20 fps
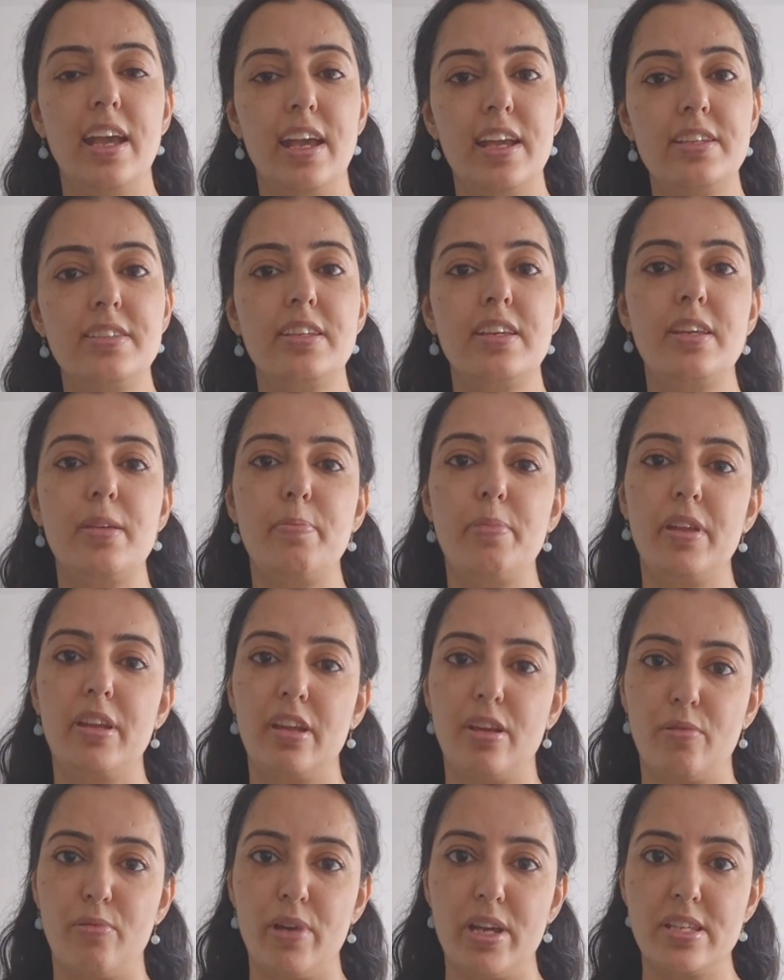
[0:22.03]
HTTP
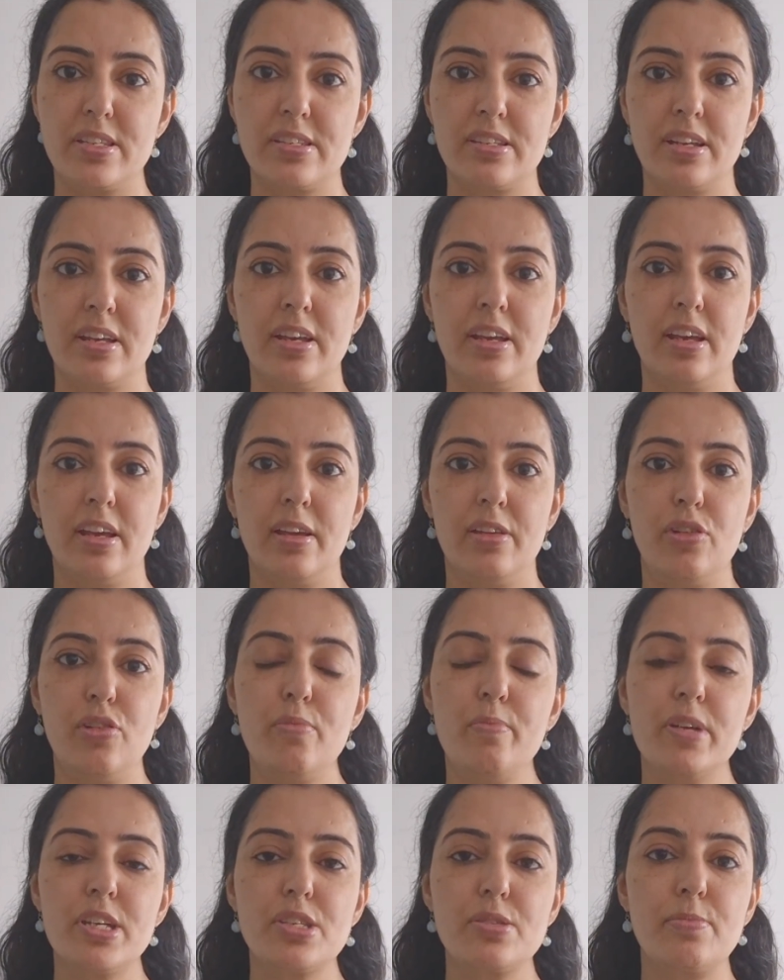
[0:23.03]
requests you
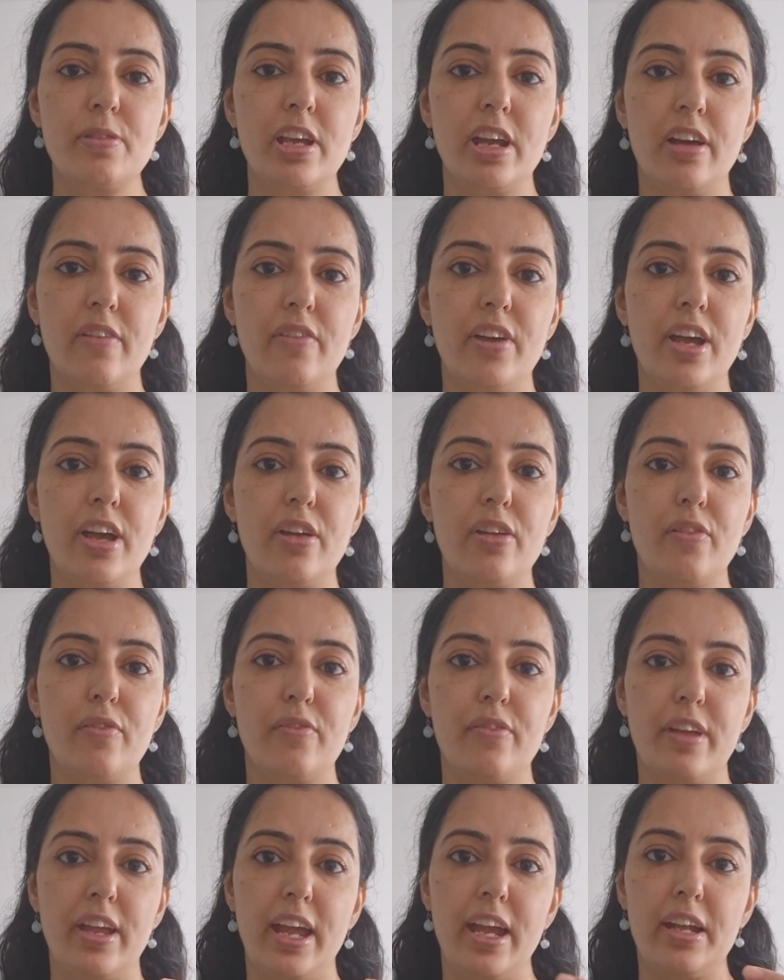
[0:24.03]
must be aware
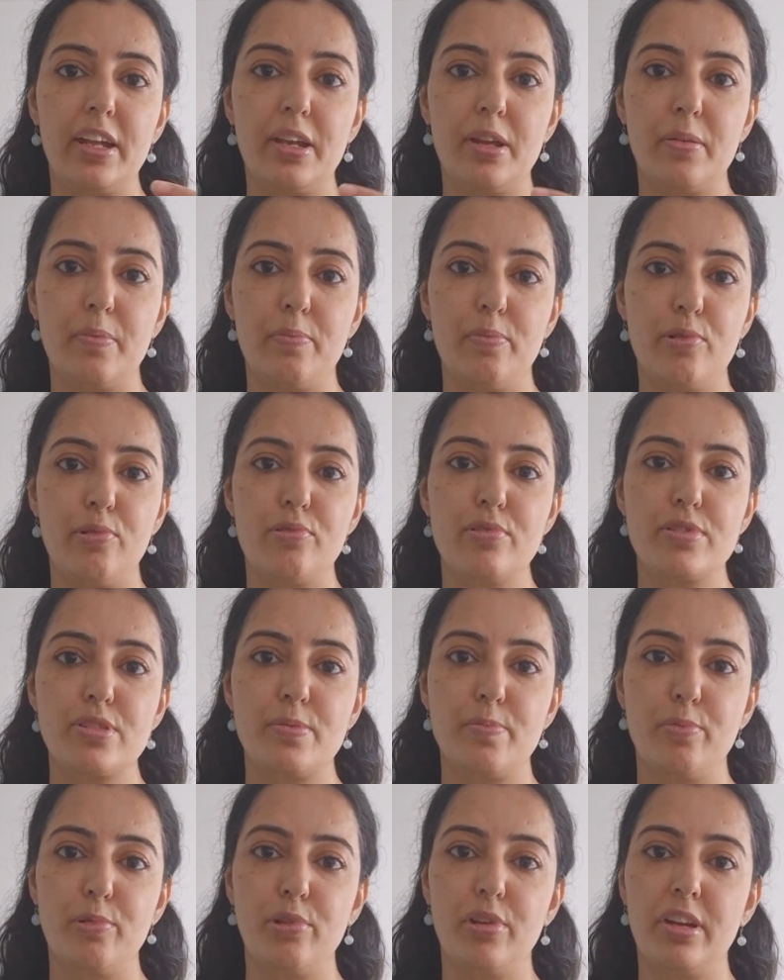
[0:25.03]
of get,
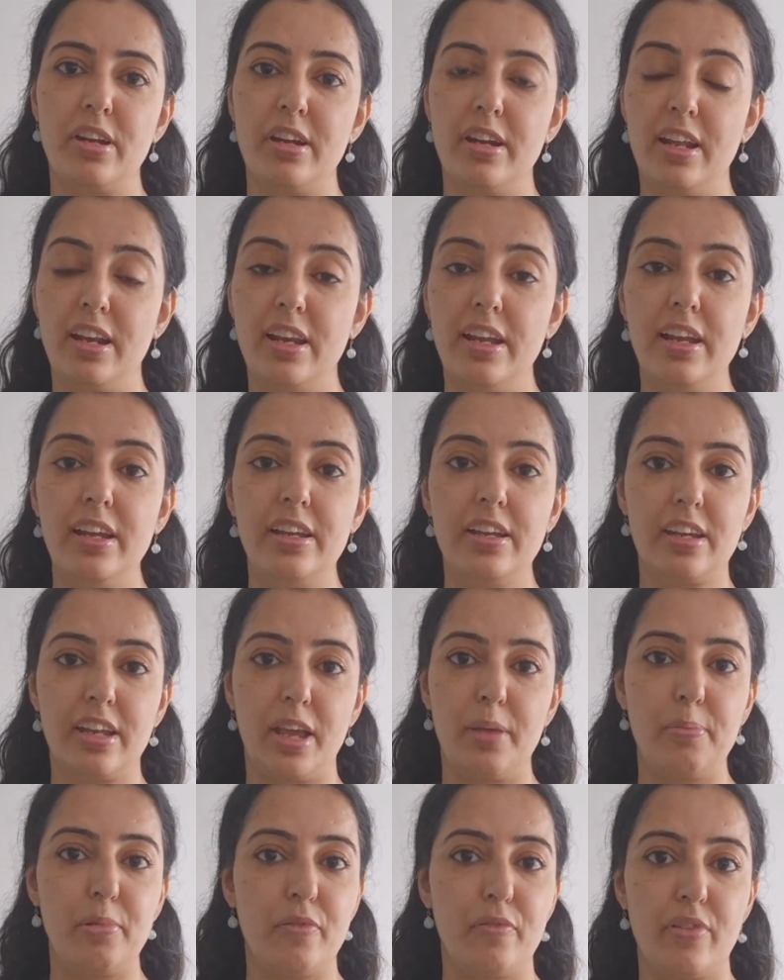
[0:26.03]
post, put, delete
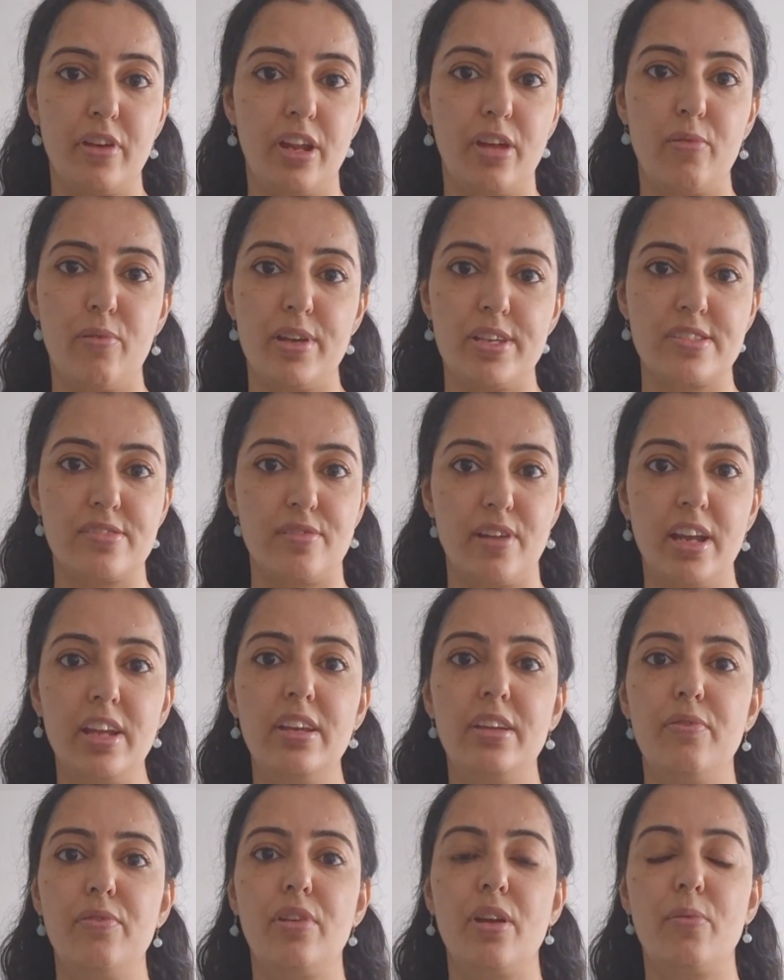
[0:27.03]
type of request, right?
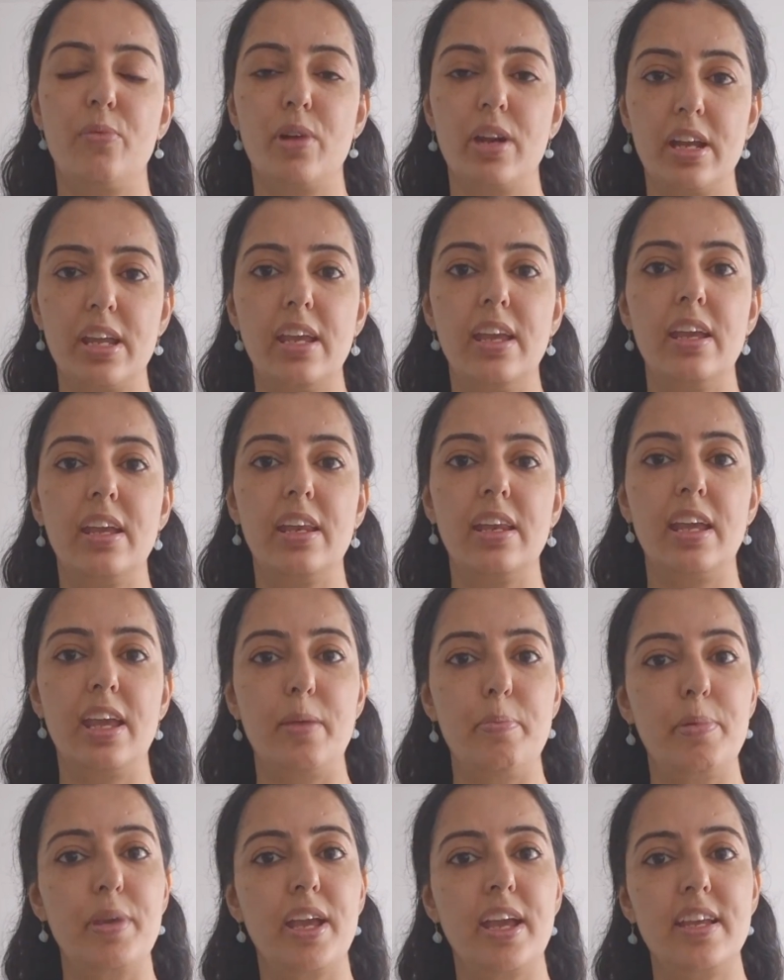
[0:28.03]
If you are working in
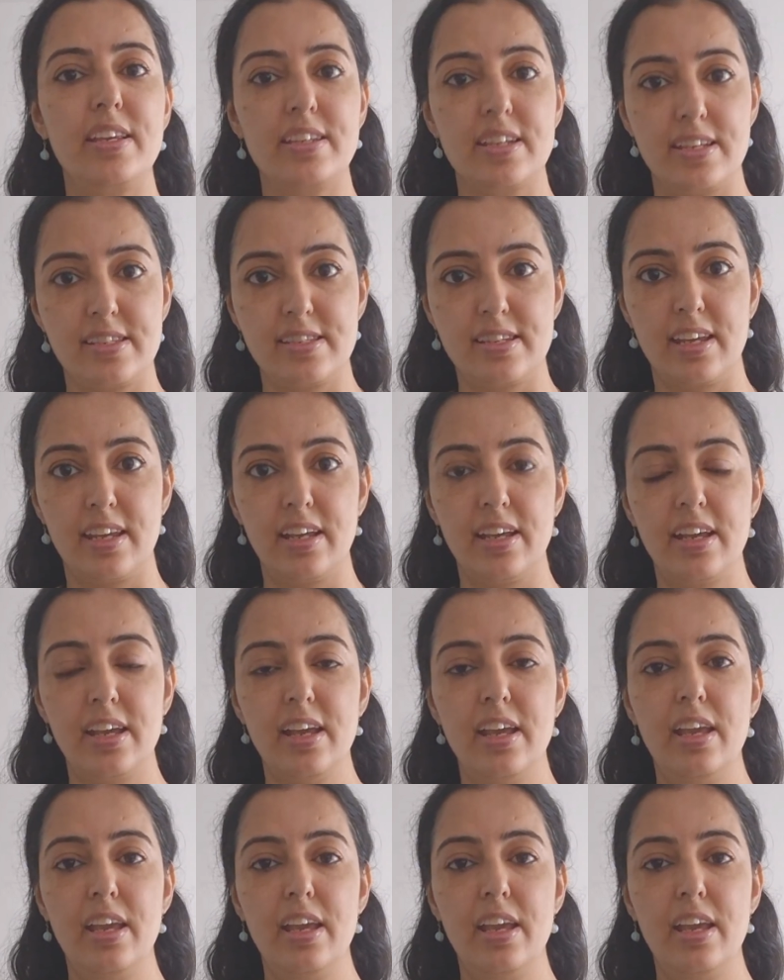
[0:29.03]
API testing.